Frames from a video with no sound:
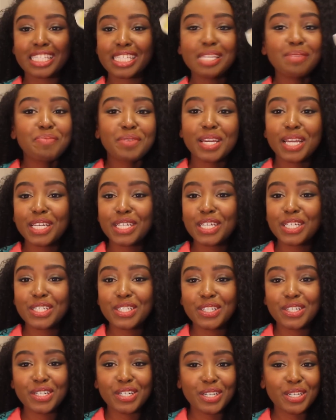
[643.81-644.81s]
deep
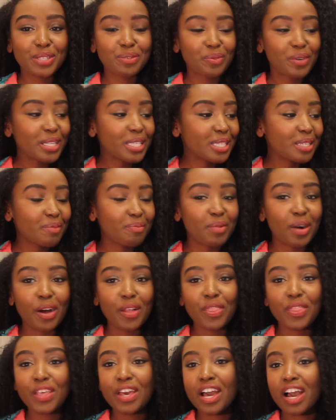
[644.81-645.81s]
conditioners once a
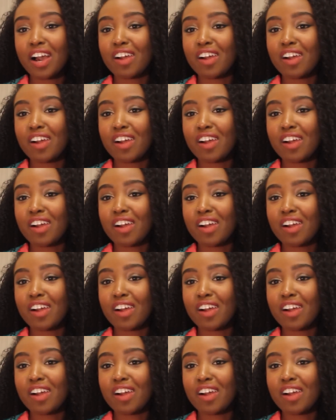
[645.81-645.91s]
month,